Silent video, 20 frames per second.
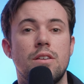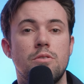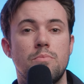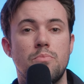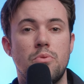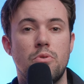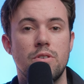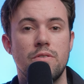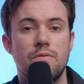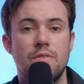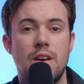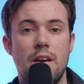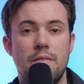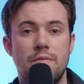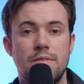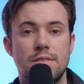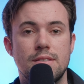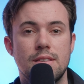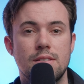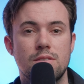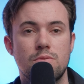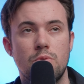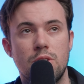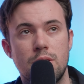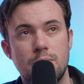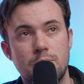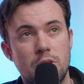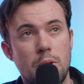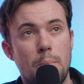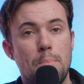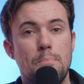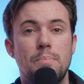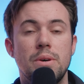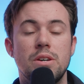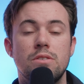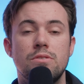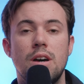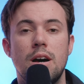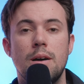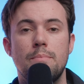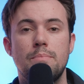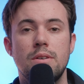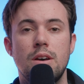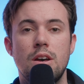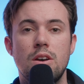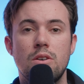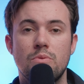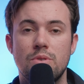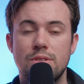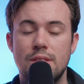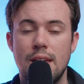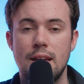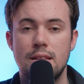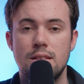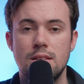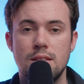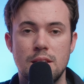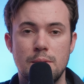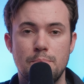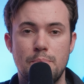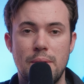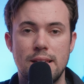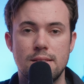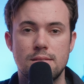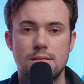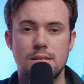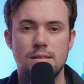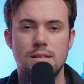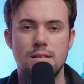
point of emphasis where I'm gonna build up with the editing and pacing